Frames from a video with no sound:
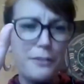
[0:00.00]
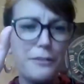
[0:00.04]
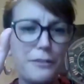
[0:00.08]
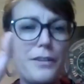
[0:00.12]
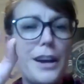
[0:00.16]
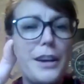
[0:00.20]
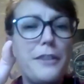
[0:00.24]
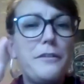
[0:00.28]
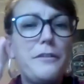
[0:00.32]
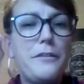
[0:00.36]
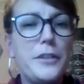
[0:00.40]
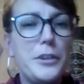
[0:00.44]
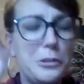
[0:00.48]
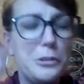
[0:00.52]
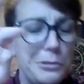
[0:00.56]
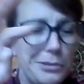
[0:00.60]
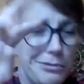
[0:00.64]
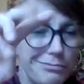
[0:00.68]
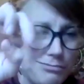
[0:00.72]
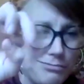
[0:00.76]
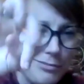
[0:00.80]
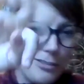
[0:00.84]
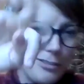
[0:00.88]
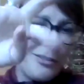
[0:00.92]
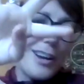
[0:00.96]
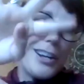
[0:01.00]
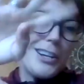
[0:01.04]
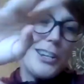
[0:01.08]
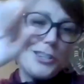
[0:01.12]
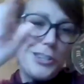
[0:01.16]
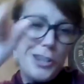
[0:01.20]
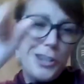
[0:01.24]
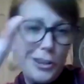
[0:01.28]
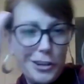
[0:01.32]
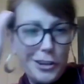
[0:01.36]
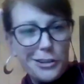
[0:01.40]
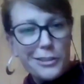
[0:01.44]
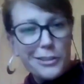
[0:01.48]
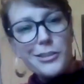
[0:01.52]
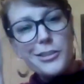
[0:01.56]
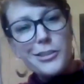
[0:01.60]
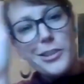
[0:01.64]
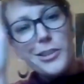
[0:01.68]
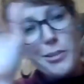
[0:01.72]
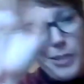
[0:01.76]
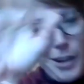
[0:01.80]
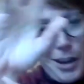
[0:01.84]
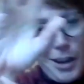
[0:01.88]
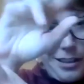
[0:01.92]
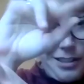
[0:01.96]
find food, find each other,
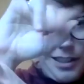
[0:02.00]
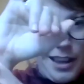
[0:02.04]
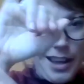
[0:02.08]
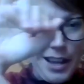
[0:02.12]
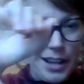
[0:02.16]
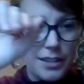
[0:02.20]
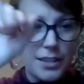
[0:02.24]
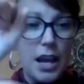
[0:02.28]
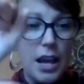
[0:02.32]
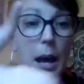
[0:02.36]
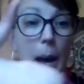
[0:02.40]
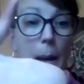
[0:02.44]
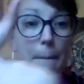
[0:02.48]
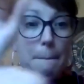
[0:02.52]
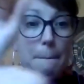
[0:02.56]
do their things,